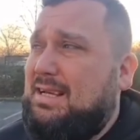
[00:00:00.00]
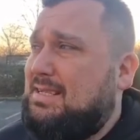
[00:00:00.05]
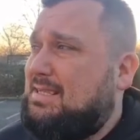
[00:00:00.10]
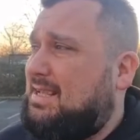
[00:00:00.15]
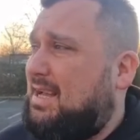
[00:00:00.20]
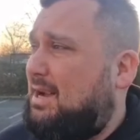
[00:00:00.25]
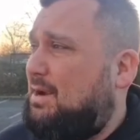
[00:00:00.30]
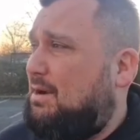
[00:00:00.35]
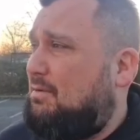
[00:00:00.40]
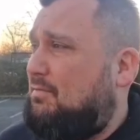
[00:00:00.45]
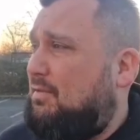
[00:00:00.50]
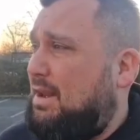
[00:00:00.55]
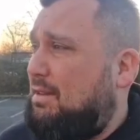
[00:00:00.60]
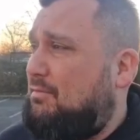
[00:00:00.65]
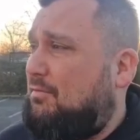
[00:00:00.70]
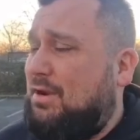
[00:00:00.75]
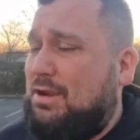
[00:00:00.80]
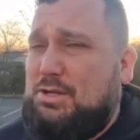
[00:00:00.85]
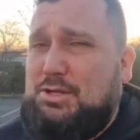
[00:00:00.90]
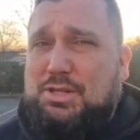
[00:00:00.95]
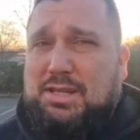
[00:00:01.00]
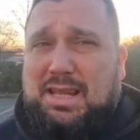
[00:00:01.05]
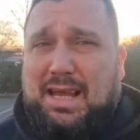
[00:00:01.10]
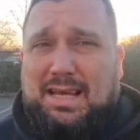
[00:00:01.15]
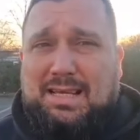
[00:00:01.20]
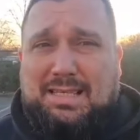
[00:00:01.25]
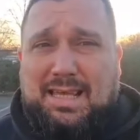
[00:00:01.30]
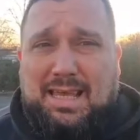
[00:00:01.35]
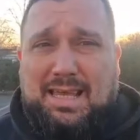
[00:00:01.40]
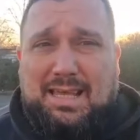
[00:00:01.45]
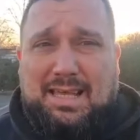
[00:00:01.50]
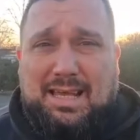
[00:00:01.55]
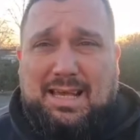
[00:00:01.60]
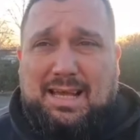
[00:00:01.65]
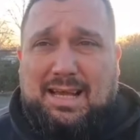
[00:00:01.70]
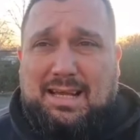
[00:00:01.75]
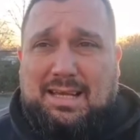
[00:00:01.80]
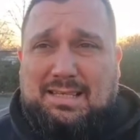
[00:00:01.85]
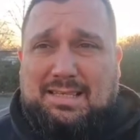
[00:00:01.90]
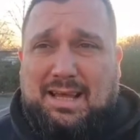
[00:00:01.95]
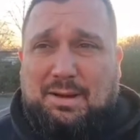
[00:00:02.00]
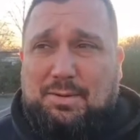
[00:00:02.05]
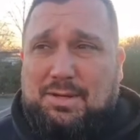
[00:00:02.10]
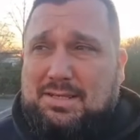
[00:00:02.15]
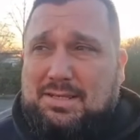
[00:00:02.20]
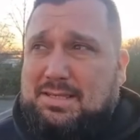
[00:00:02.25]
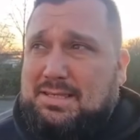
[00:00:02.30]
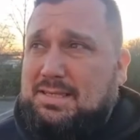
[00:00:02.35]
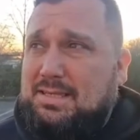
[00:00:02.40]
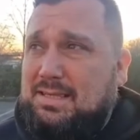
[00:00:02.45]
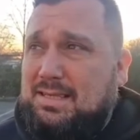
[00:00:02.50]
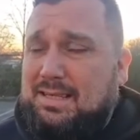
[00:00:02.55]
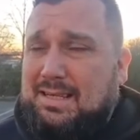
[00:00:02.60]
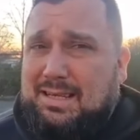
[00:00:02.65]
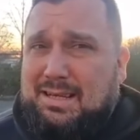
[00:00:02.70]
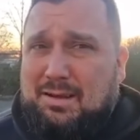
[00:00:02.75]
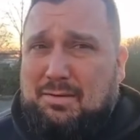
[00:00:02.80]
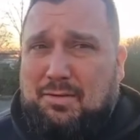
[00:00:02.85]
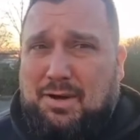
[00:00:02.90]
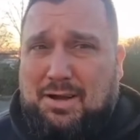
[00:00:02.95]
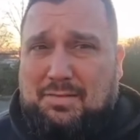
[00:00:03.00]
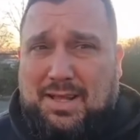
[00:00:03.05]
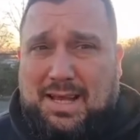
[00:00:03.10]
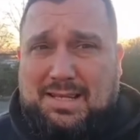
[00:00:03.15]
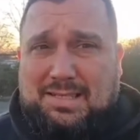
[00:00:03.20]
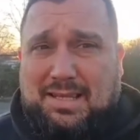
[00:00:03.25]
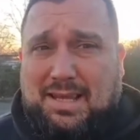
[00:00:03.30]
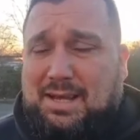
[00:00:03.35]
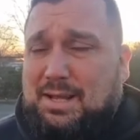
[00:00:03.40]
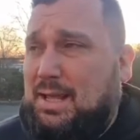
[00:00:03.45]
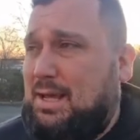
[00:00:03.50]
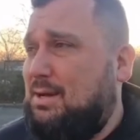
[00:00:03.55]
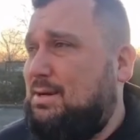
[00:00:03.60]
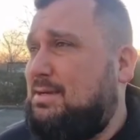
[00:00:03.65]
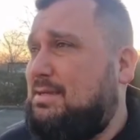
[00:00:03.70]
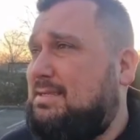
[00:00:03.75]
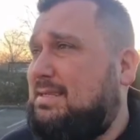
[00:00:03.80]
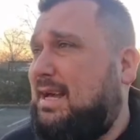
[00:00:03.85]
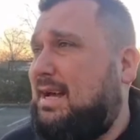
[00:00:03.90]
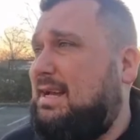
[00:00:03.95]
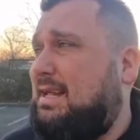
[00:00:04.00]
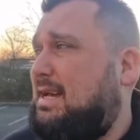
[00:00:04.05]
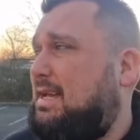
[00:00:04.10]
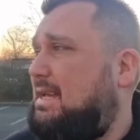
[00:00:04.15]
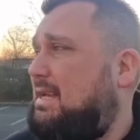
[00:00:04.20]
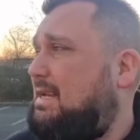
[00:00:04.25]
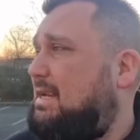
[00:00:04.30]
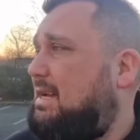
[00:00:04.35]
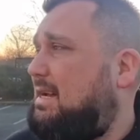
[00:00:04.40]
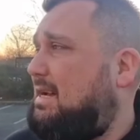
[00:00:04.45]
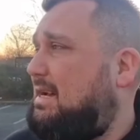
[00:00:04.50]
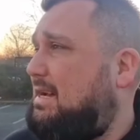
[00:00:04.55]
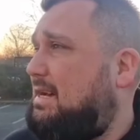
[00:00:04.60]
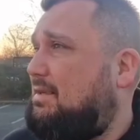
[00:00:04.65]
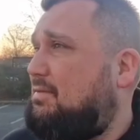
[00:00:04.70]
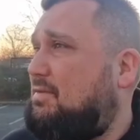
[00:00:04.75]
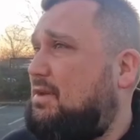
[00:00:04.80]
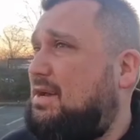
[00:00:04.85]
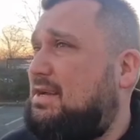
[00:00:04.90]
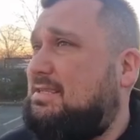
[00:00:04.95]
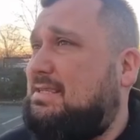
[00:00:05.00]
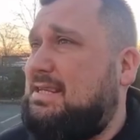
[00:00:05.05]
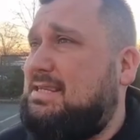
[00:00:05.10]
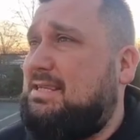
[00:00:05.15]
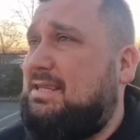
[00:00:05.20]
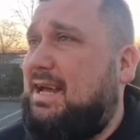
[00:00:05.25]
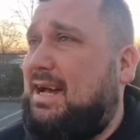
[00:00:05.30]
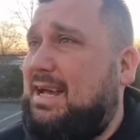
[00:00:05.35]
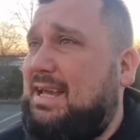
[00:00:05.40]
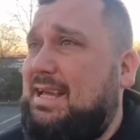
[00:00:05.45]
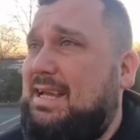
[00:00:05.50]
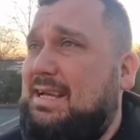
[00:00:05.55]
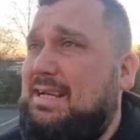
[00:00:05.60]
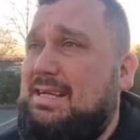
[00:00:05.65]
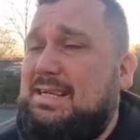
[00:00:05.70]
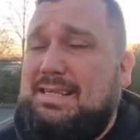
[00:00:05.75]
So I'm feeling fresh to daisy, because that was 5 days ago now, Saturday, Thursday today.